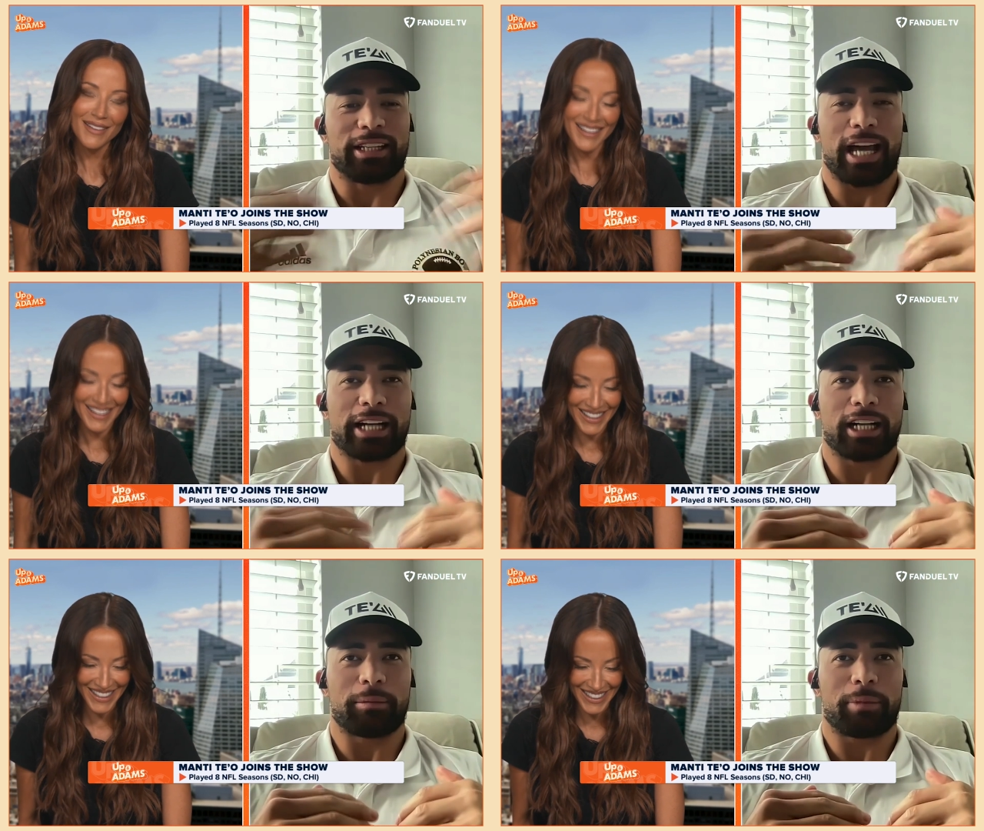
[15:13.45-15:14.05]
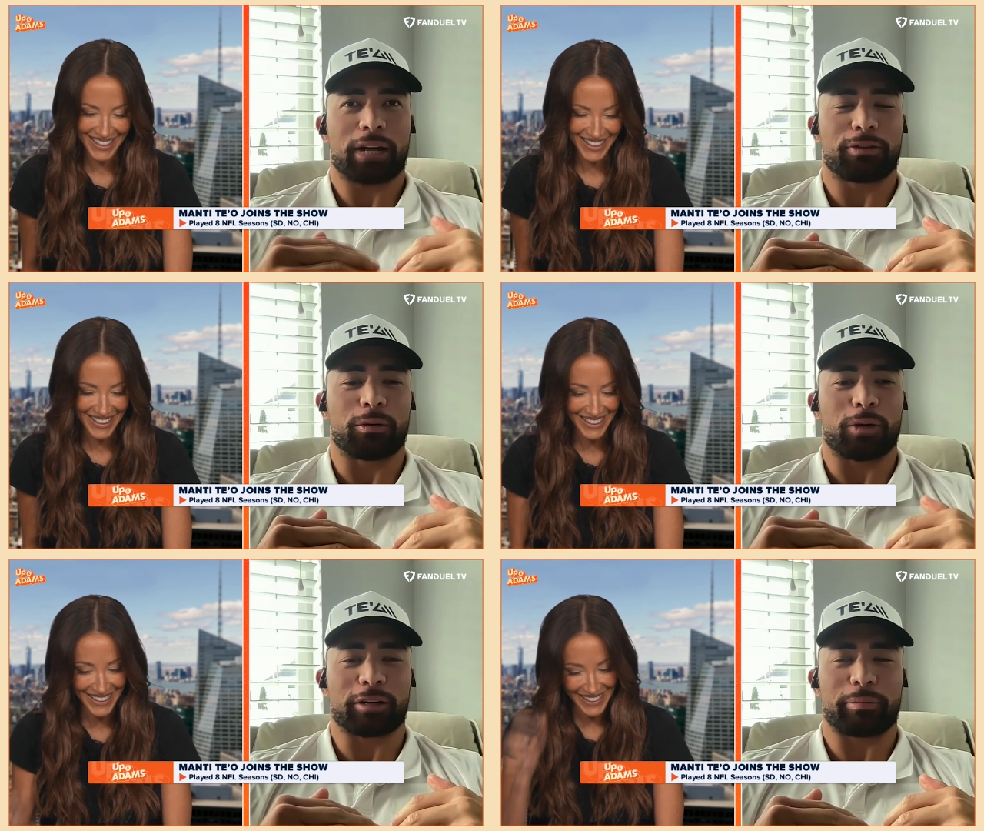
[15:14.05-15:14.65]
Speaker 1: did dad come back
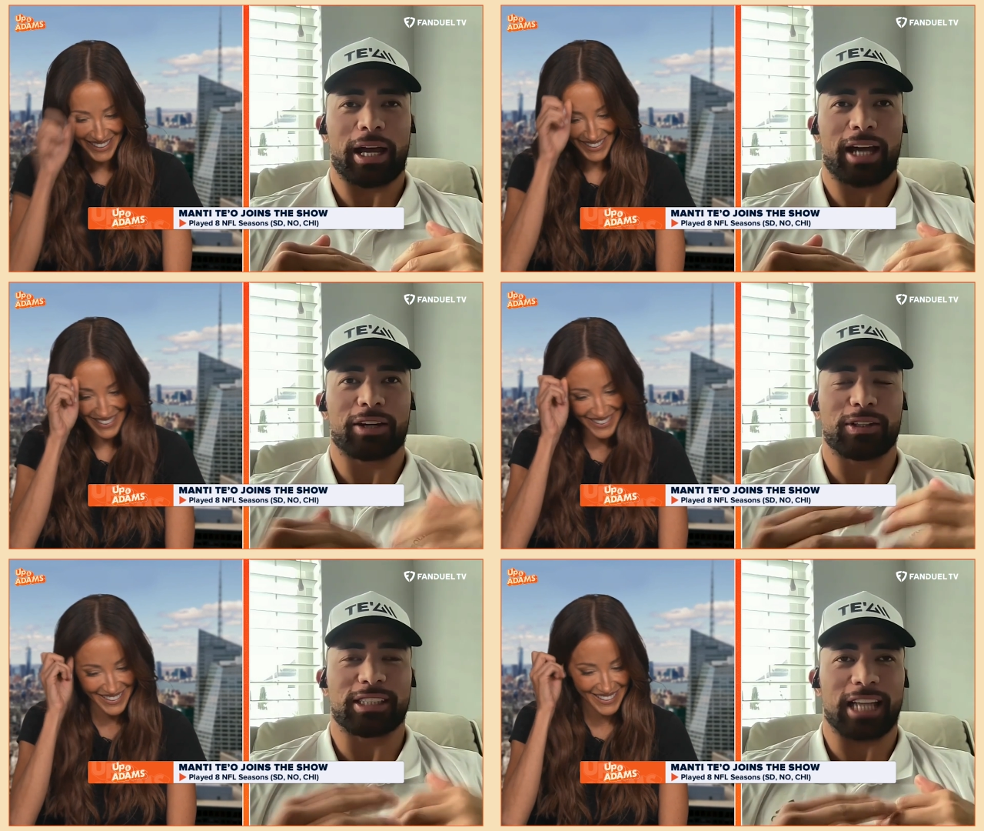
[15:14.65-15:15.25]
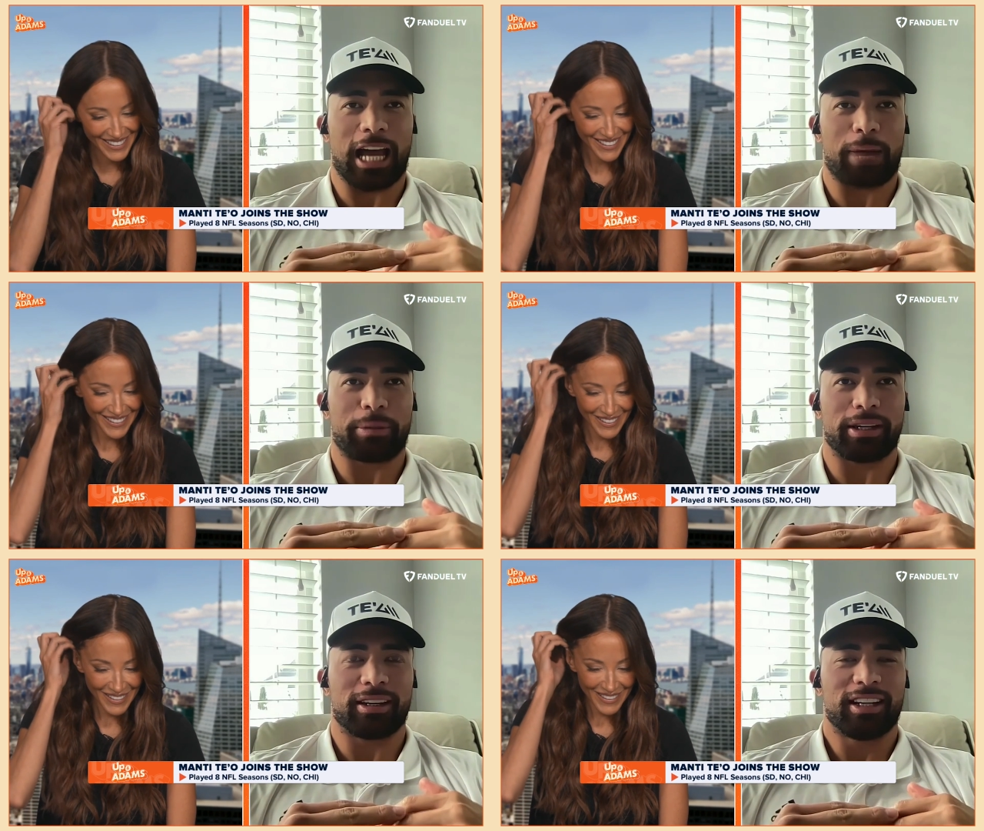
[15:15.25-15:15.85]
from work mad or is he
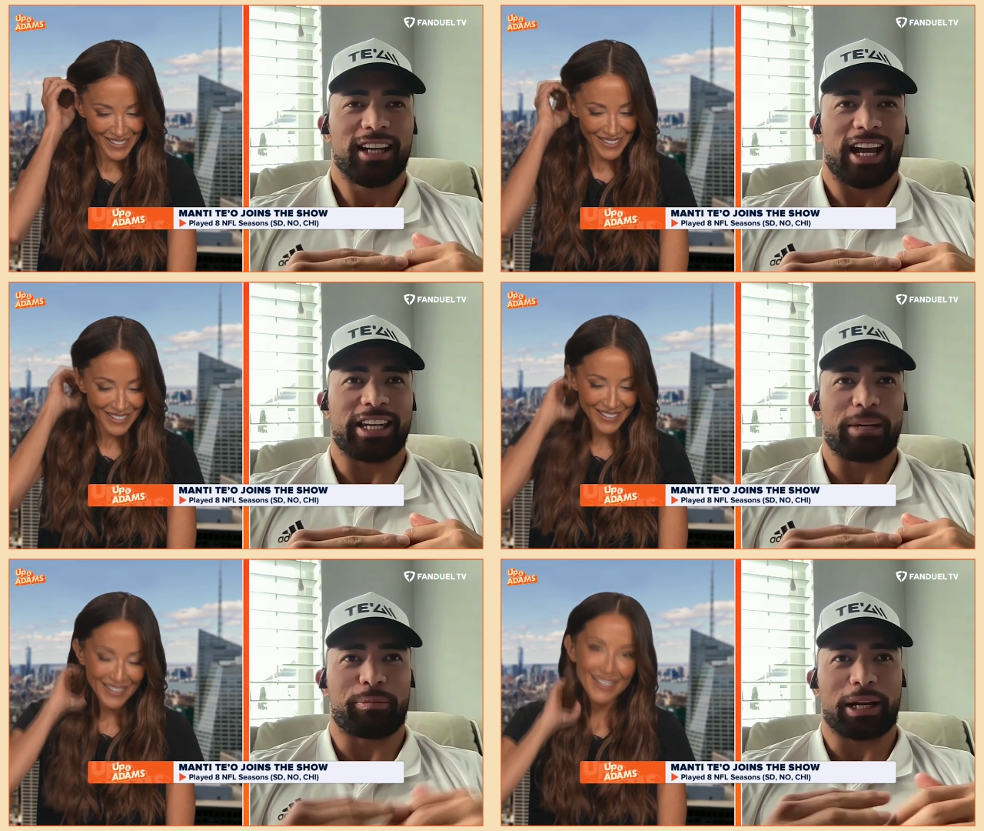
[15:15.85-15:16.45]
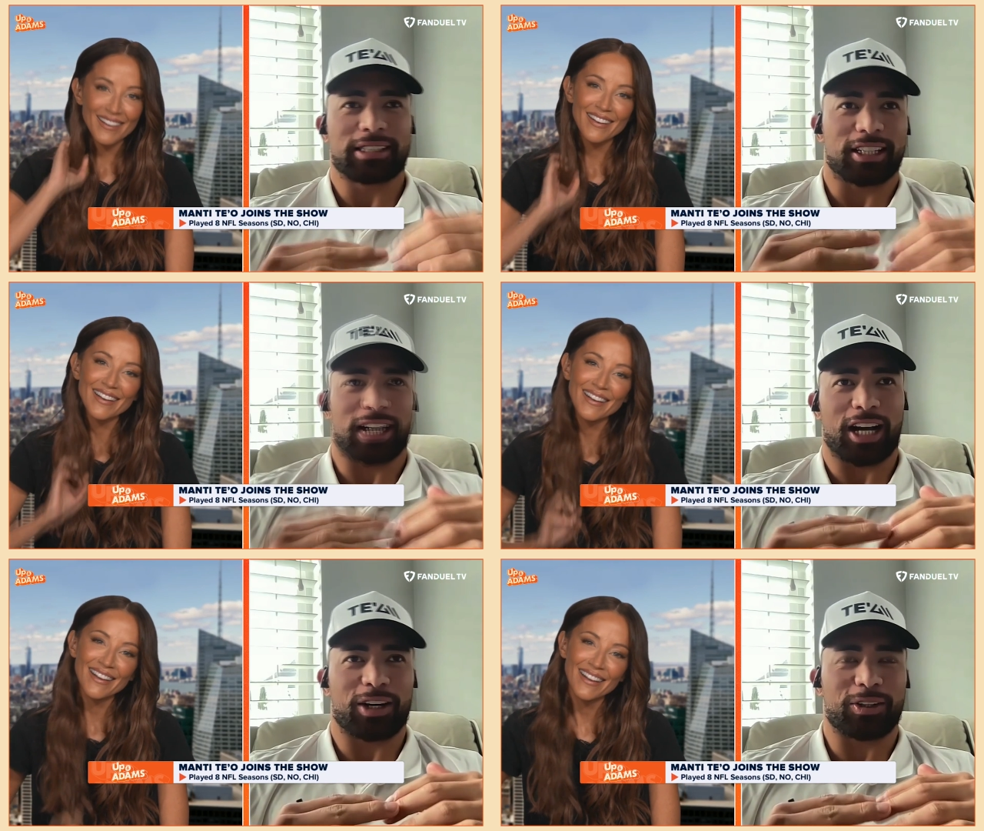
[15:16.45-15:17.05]
happy? And then based on
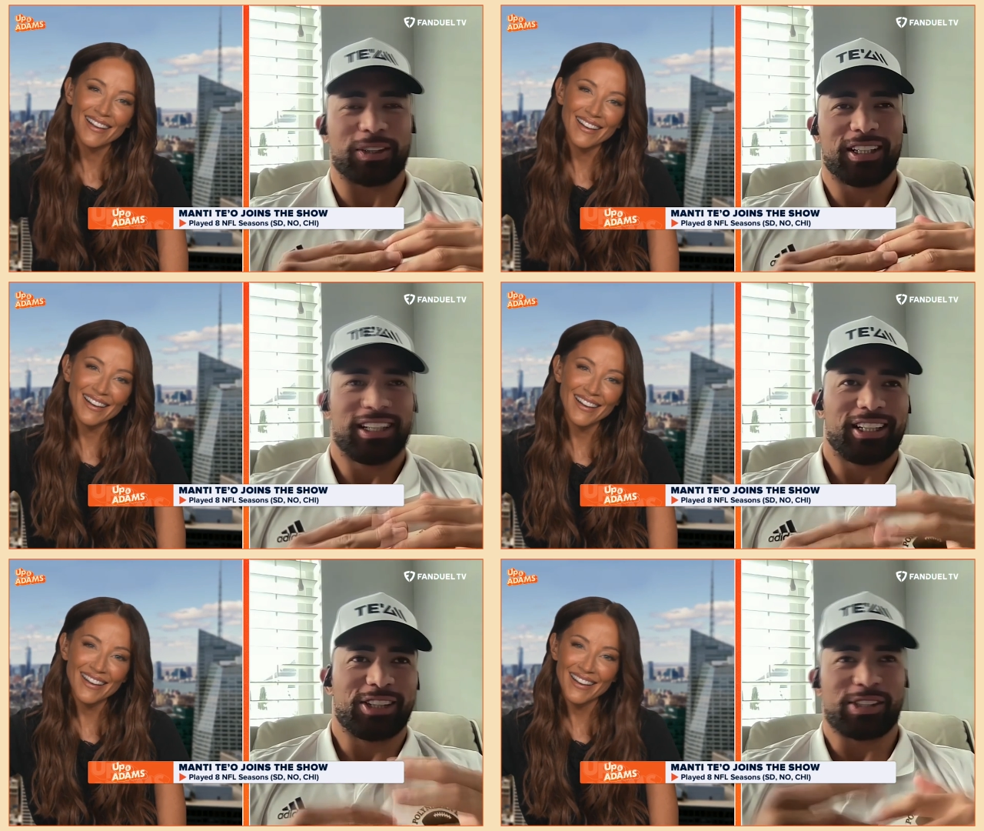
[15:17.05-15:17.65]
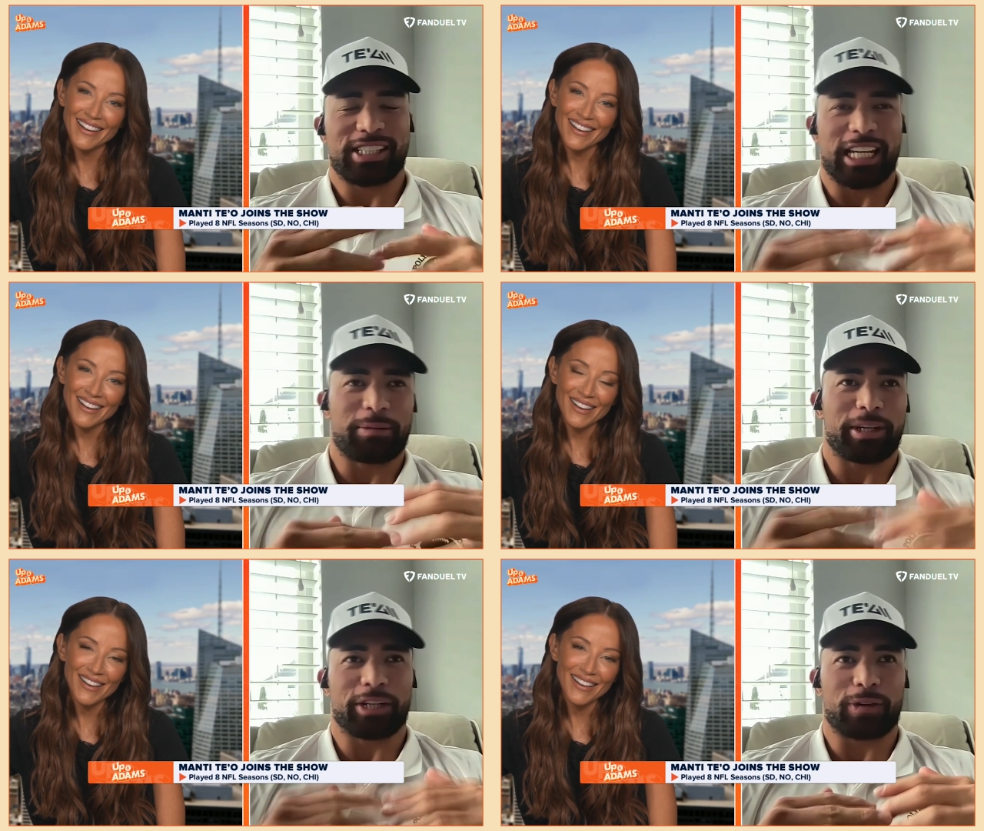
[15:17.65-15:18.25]
how you see
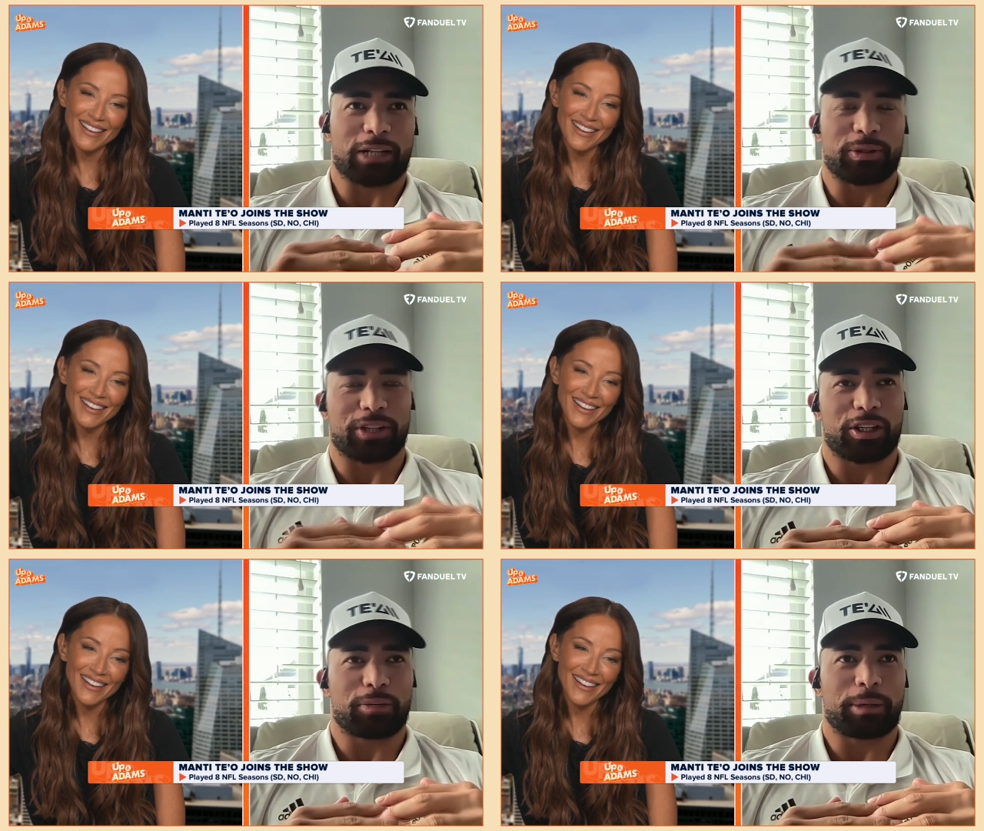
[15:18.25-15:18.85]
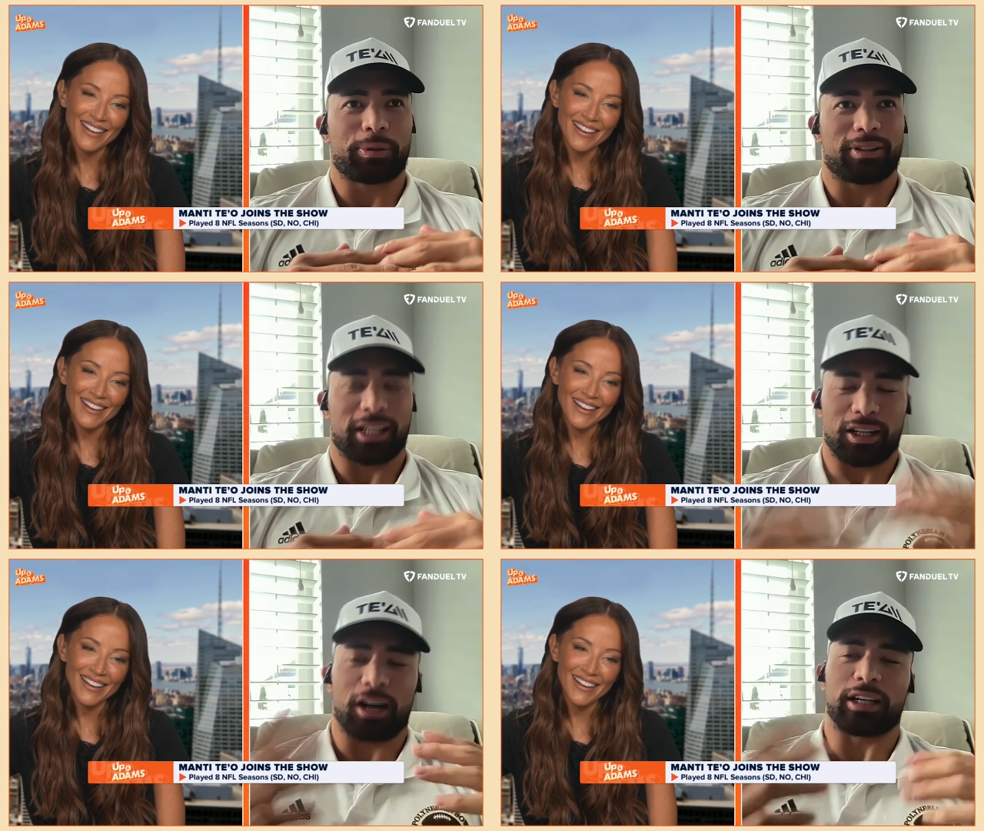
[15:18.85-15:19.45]
him interact with other people, you're
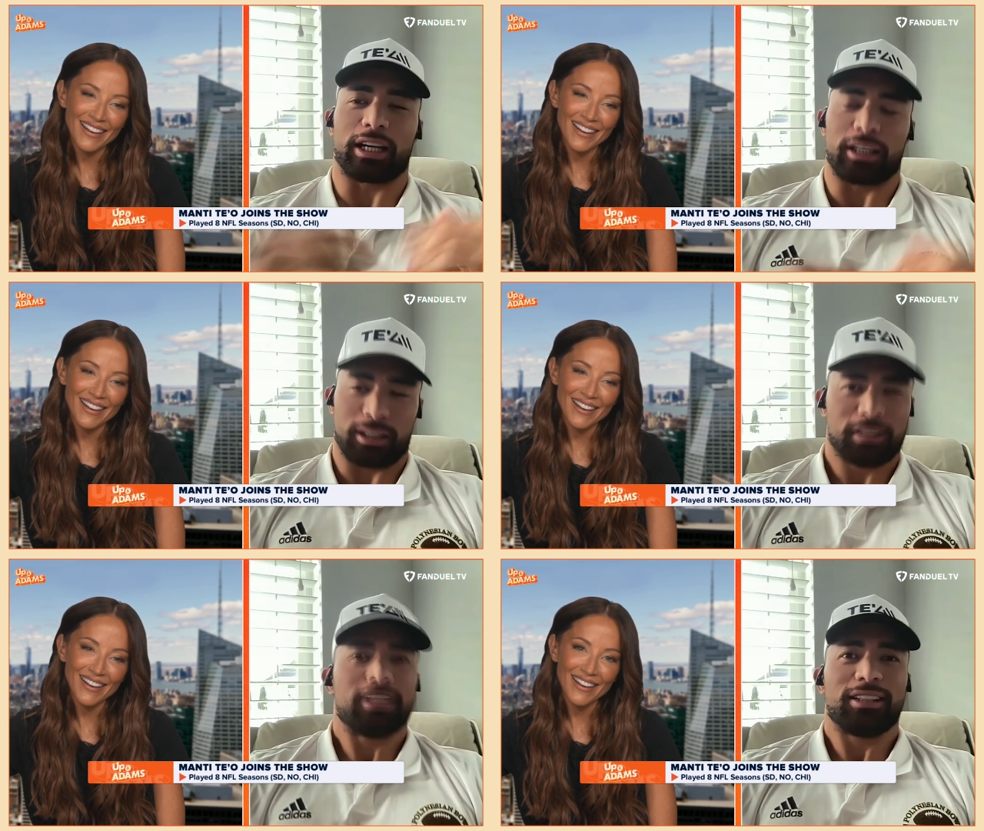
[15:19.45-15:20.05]
like, okay,